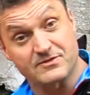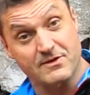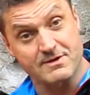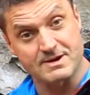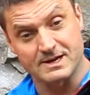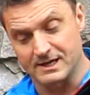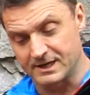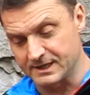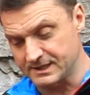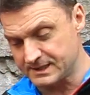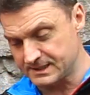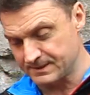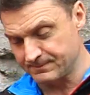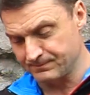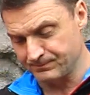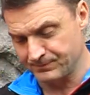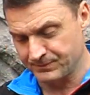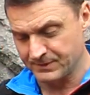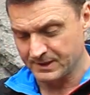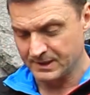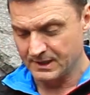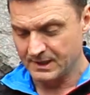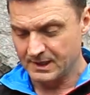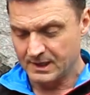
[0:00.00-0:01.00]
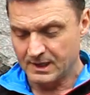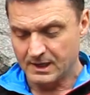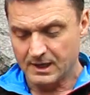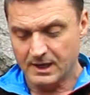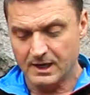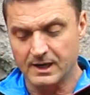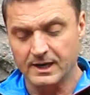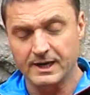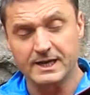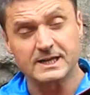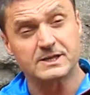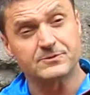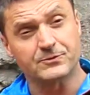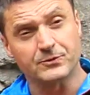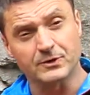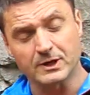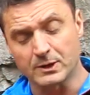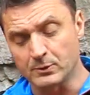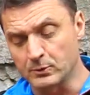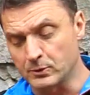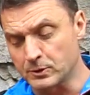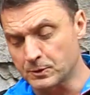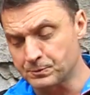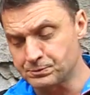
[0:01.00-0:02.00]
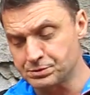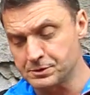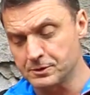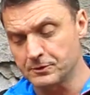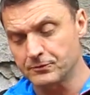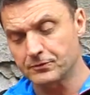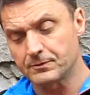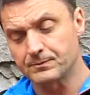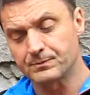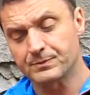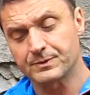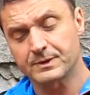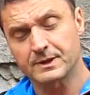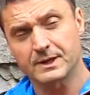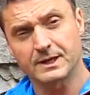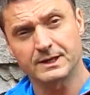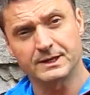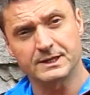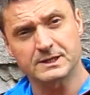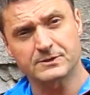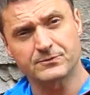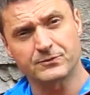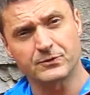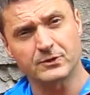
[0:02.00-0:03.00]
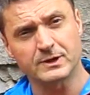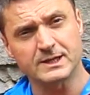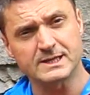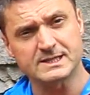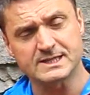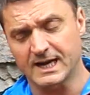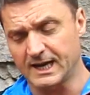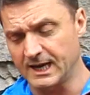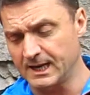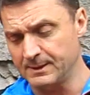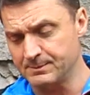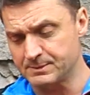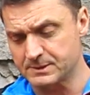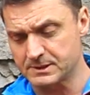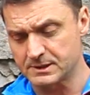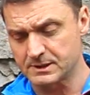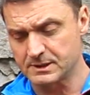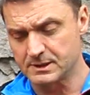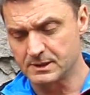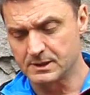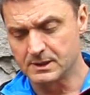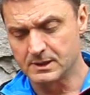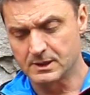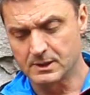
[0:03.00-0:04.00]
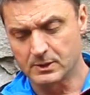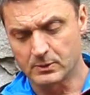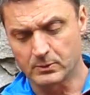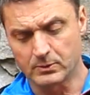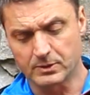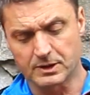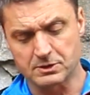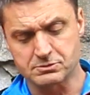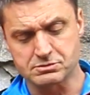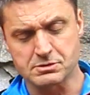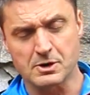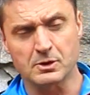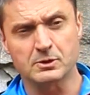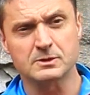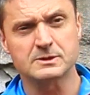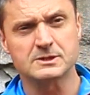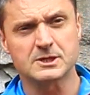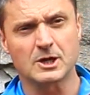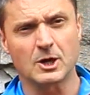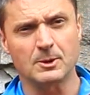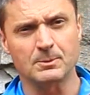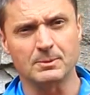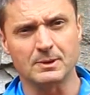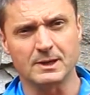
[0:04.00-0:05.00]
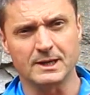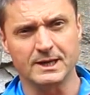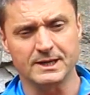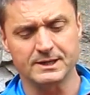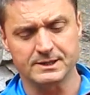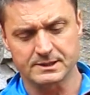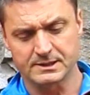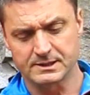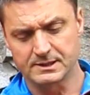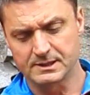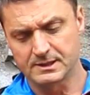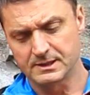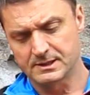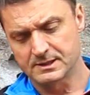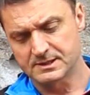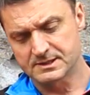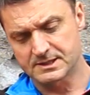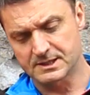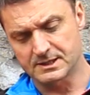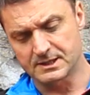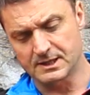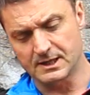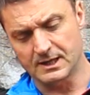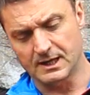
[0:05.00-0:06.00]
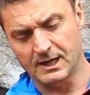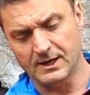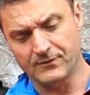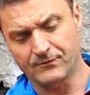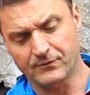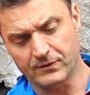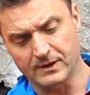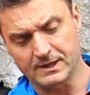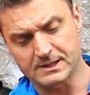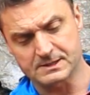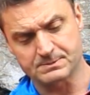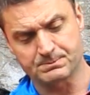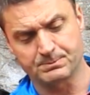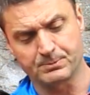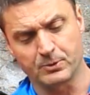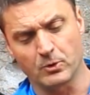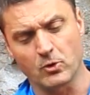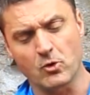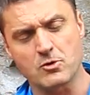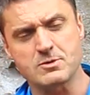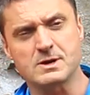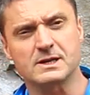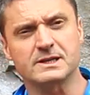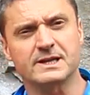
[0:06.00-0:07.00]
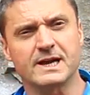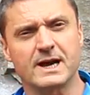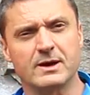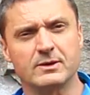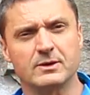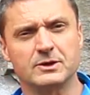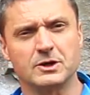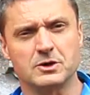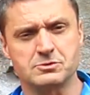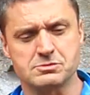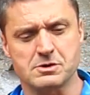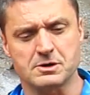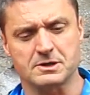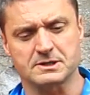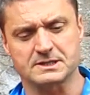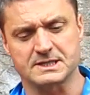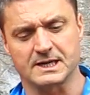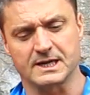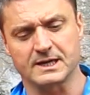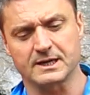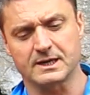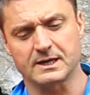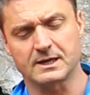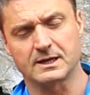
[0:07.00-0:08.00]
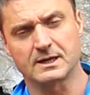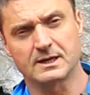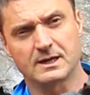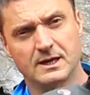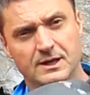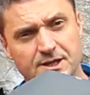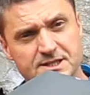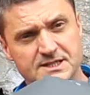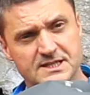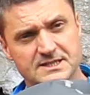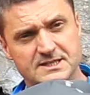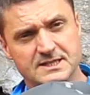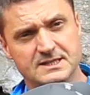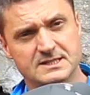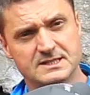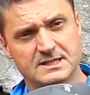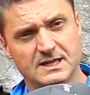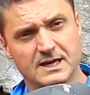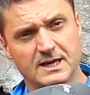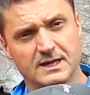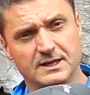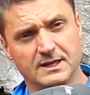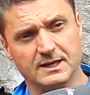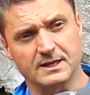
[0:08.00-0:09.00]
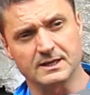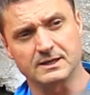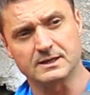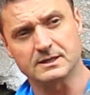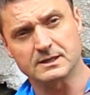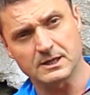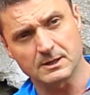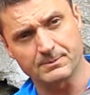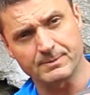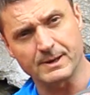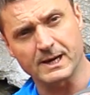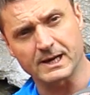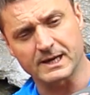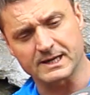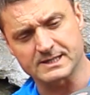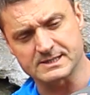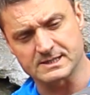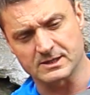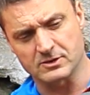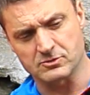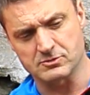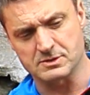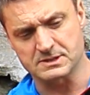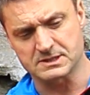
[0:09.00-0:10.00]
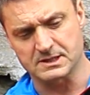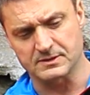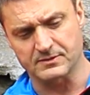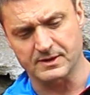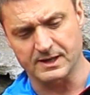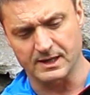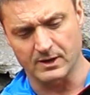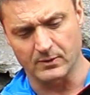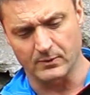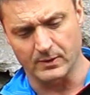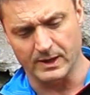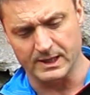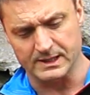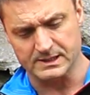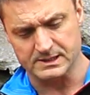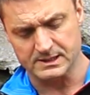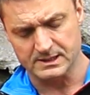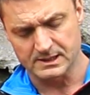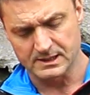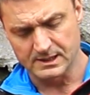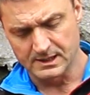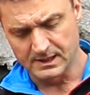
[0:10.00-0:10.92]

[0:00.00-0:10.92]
very light. It's fully waterproof and it's fully taped with a roll top lid, so that if it's pouring down on your rucksack and this is inside it, your bag isn't at risk of getting wet.